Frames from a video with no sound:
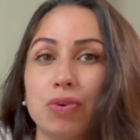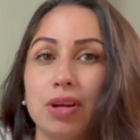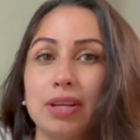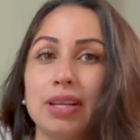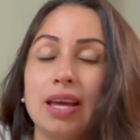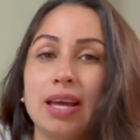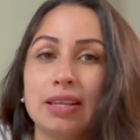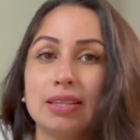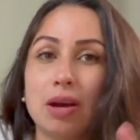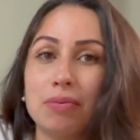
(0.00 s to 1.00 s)
one
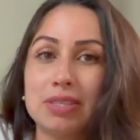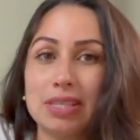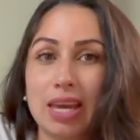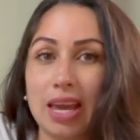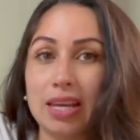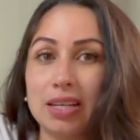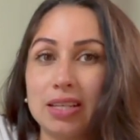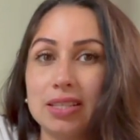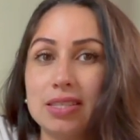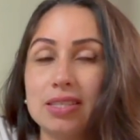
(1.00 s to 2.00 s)
that was
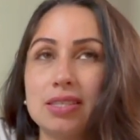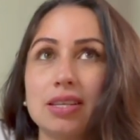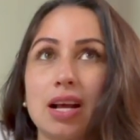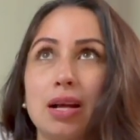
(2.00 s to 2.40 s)
Kaiden's.